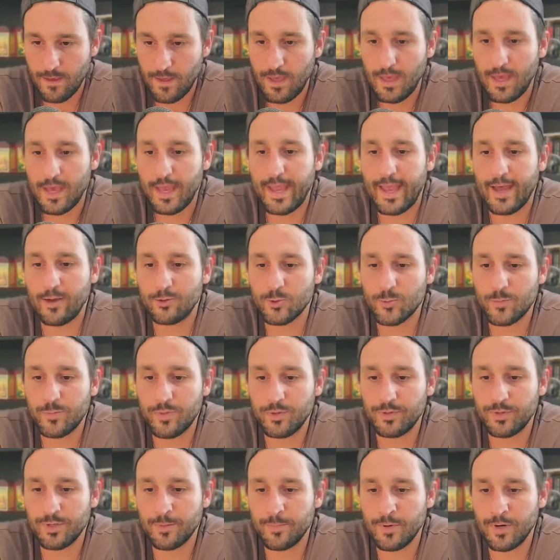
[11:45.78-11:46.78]
A house
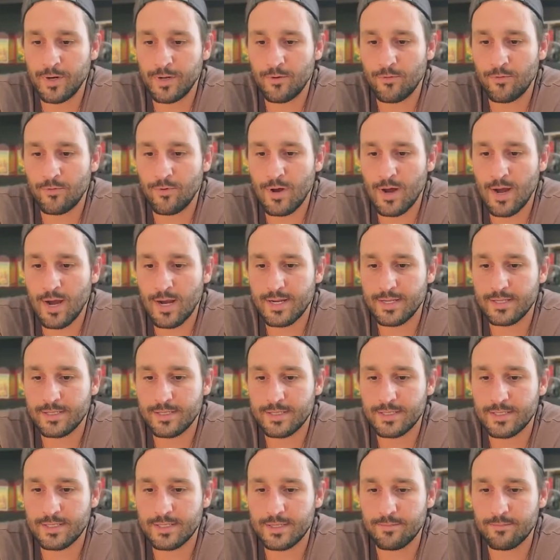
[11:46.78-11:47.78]
built upon a rock is
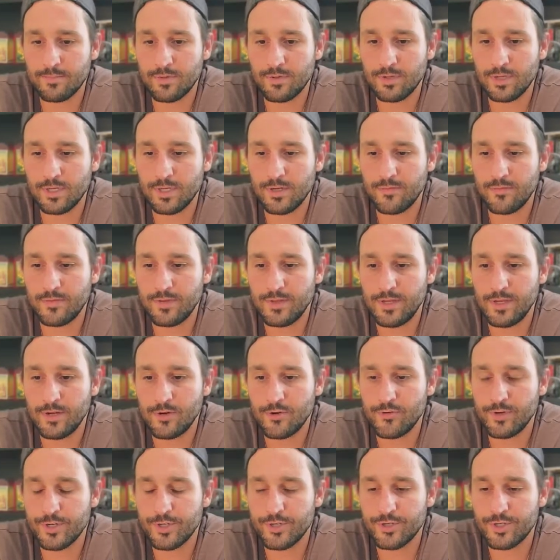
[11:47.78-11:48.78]
a symbol of the
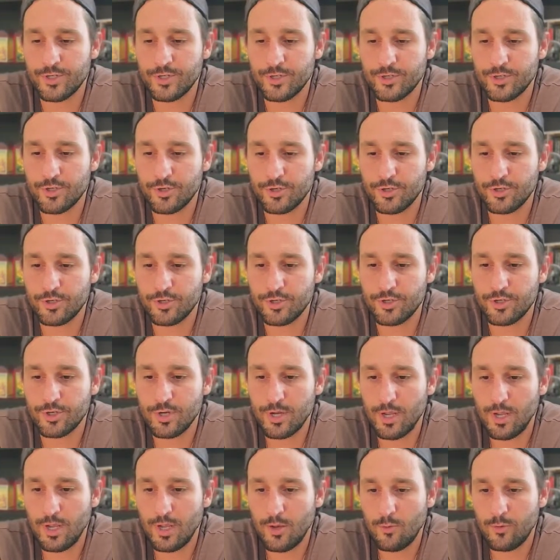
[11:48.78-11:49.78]
Christian church,
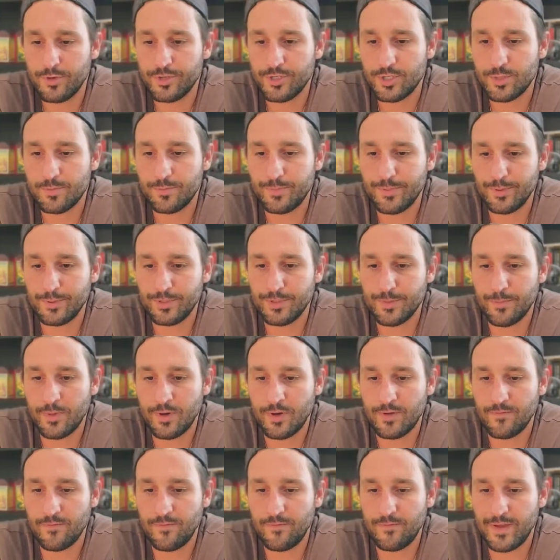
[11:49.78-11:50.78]
which is built
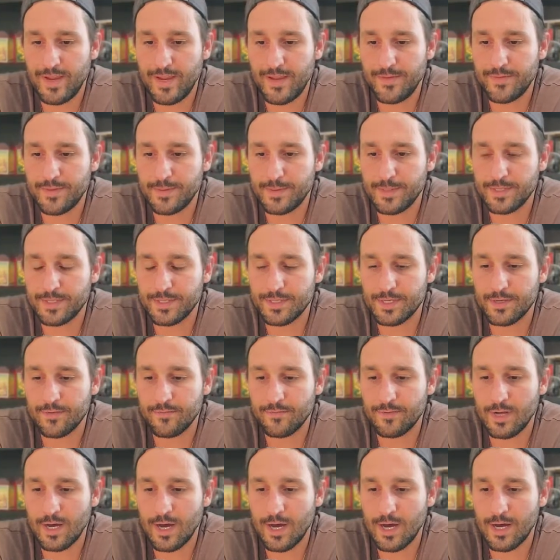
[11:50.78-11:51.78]
upon faith in the Son
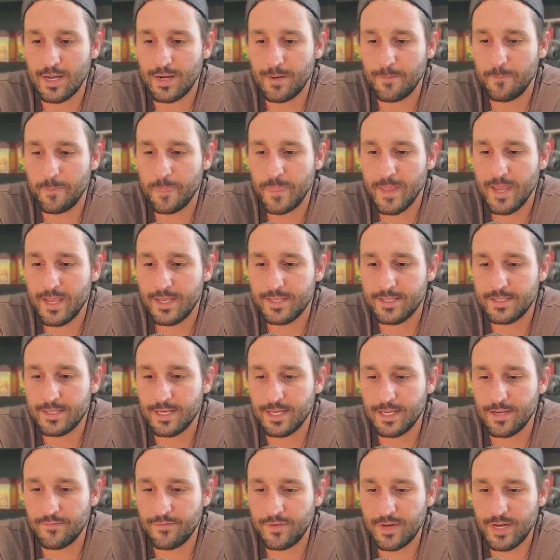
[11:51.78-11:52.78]
of God. It
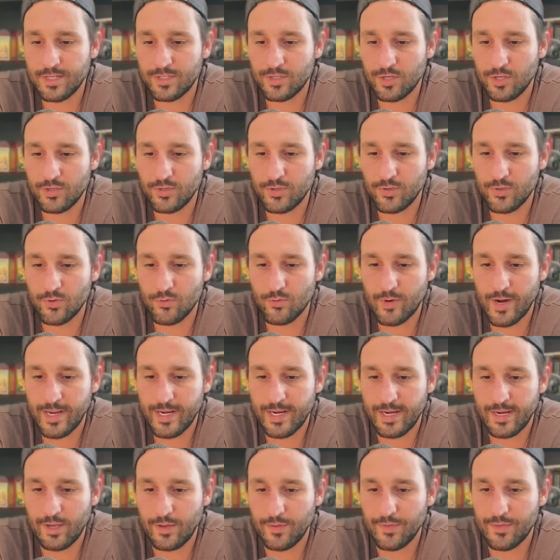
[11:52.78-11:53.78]
signifies also the right
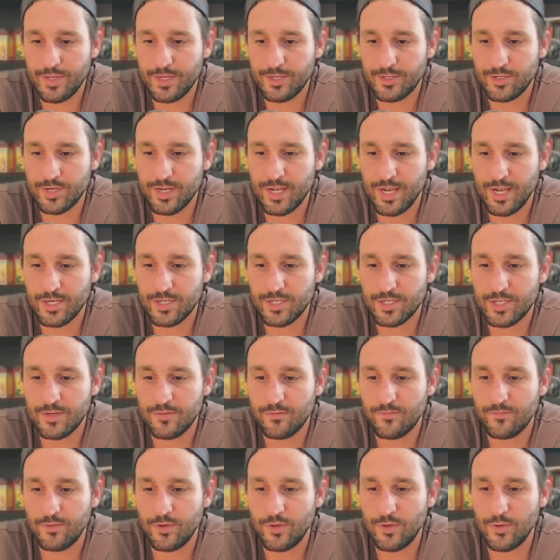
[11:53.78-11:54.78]
and healthy education
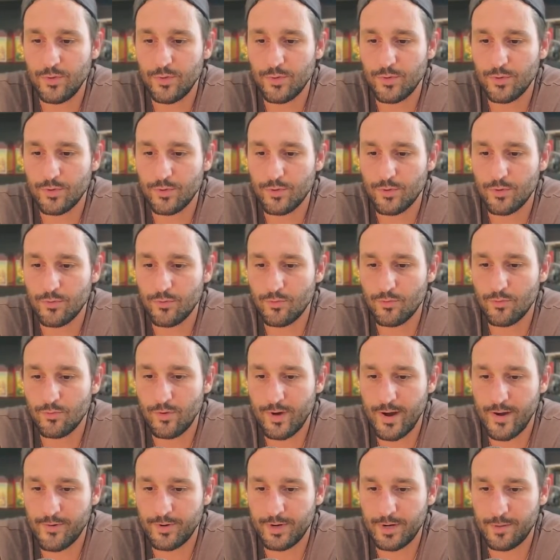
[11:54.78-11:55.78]
of youth
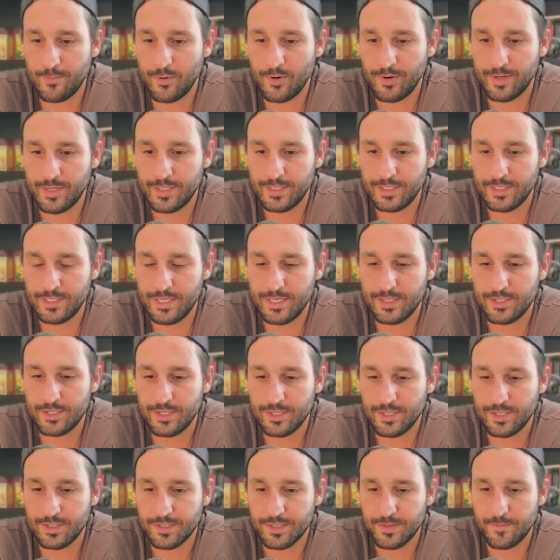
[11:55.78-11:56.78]
grounded upon his
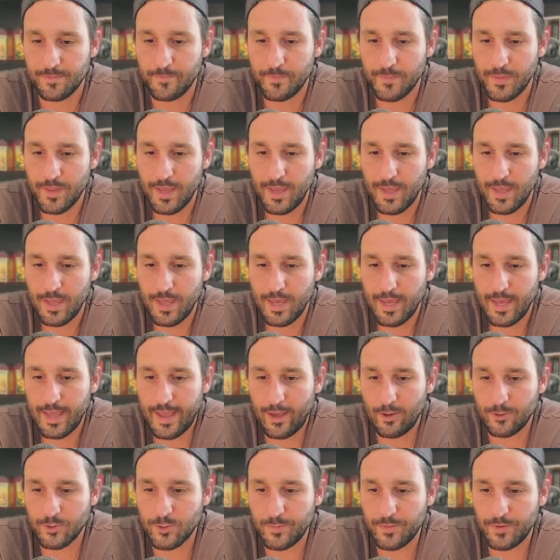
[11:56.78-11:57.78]
teachings. A
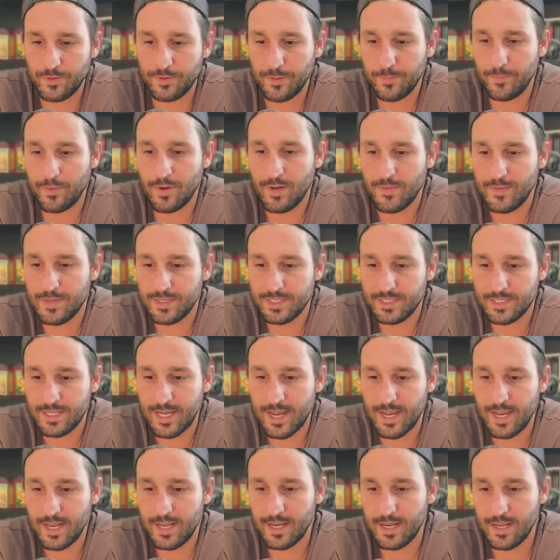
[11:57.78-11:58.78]
house built upon the
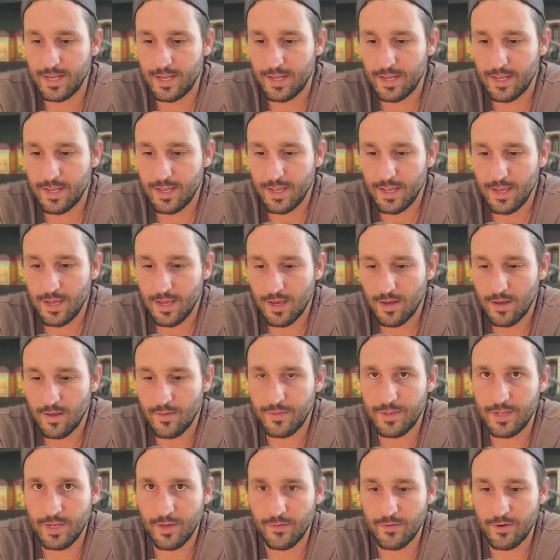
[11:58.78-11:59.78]
sand, on
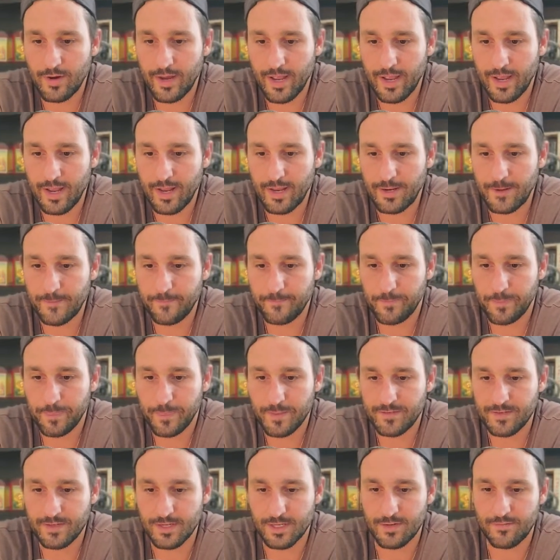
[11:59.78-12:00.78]
the other hand,
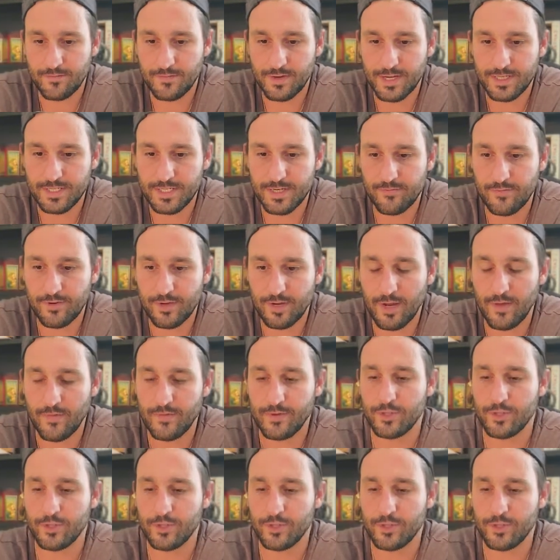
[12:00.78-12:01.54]
signifies every other